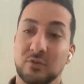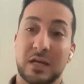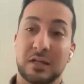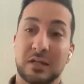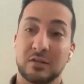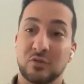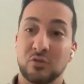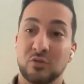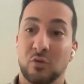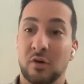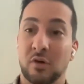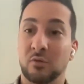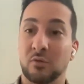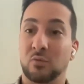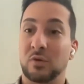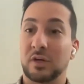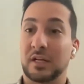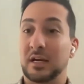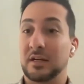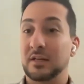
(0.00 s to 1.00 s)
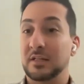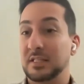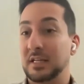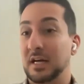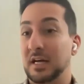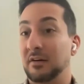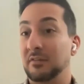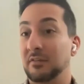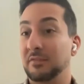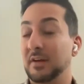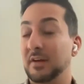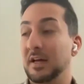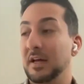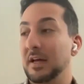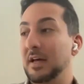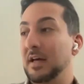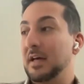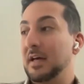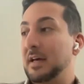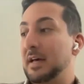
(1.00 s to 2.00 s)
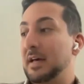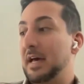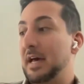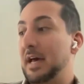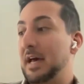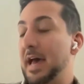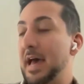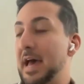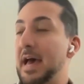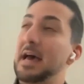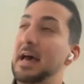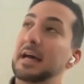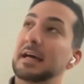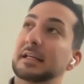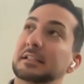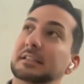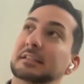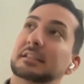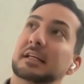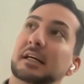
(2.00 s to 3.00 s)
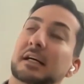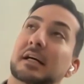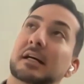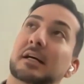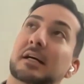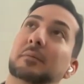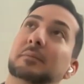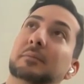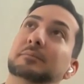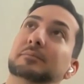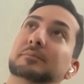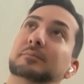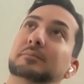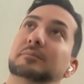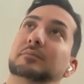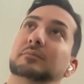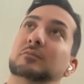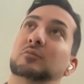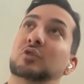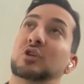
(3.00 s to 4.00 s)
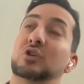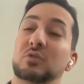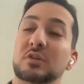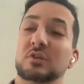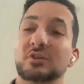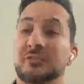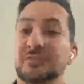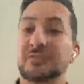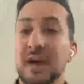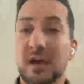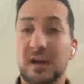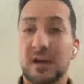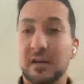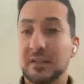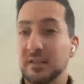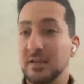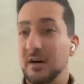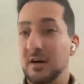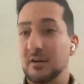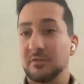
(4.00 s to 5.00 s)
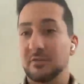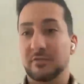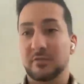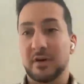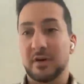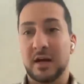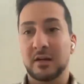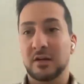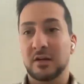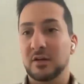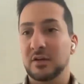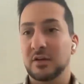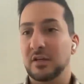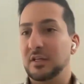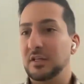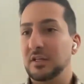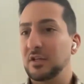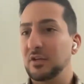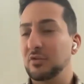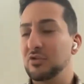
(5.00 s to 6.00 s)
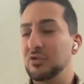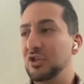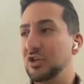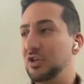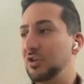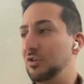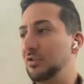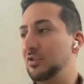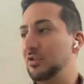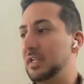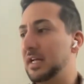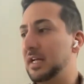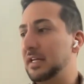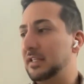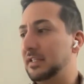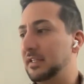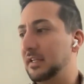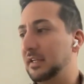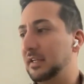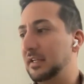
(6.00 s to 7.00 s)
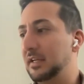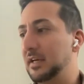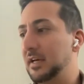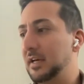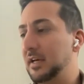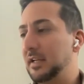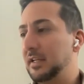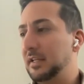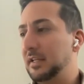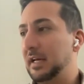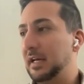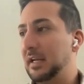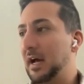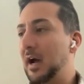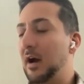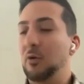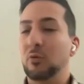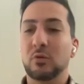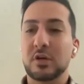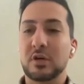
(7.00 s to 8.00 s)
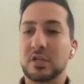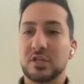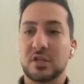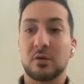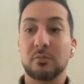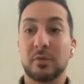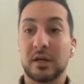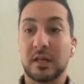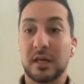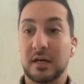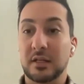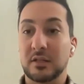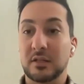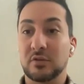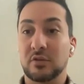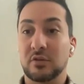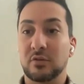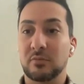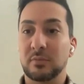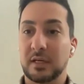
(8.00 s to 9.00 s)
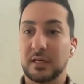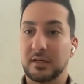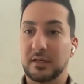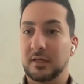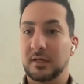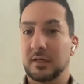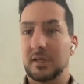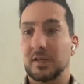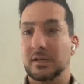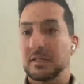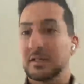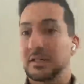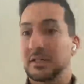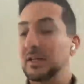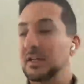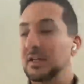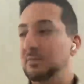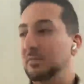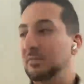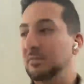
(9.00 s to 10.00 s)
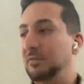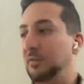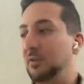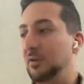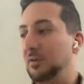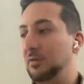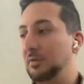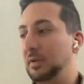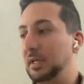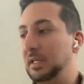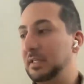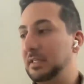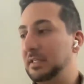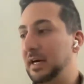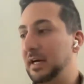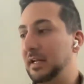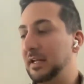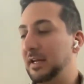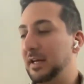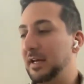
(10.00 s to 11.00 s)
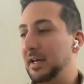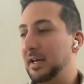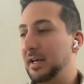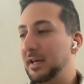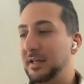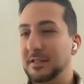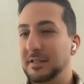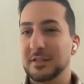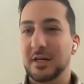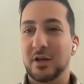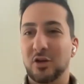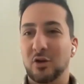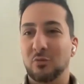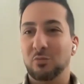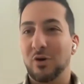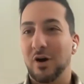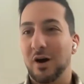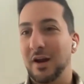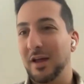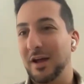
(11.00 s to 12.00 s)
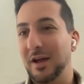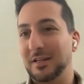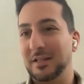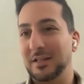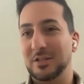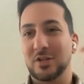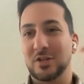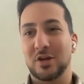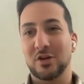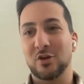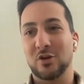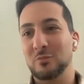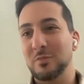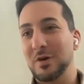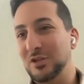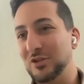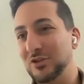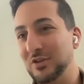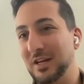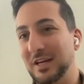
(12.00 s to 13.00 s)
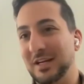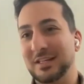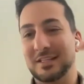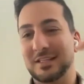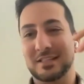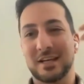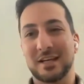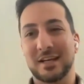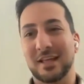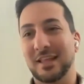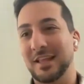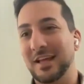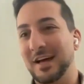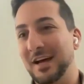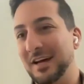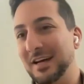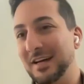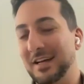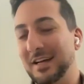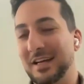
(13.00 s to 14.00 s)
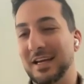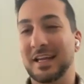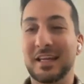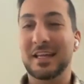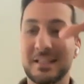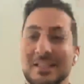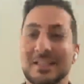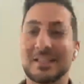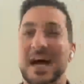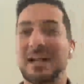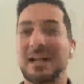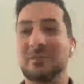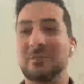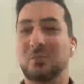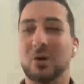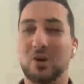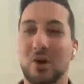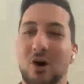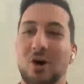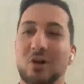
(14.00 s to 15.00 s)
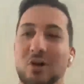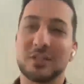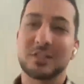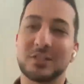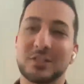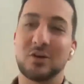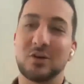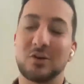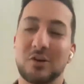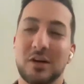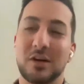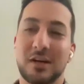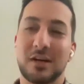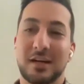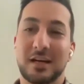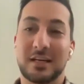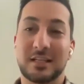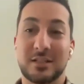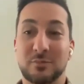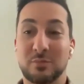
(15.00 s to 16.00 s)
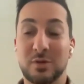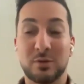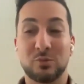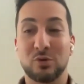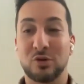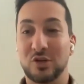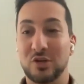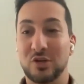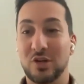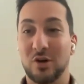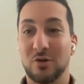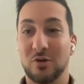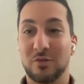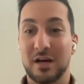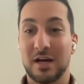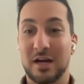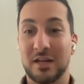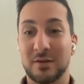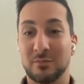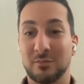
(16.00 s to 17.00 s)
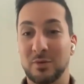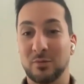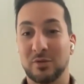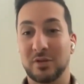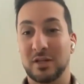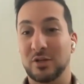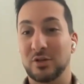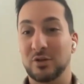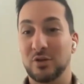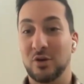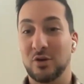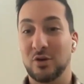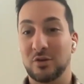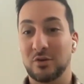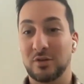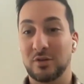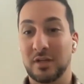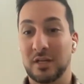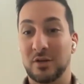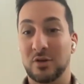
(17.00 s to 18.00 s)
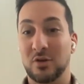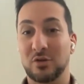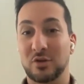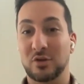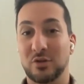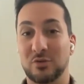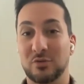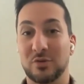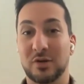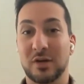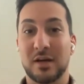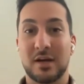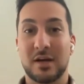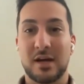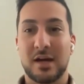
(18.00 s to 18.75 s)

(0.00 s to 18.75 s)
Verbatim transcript: So we had to do all the work ourselves. and which was very tough. I learned a huge, huge lesson that I wish somebody had told me years before, is that it's not your product, it's not your metric, it's not it is that, but also it's the people you know and the people that you know that know you.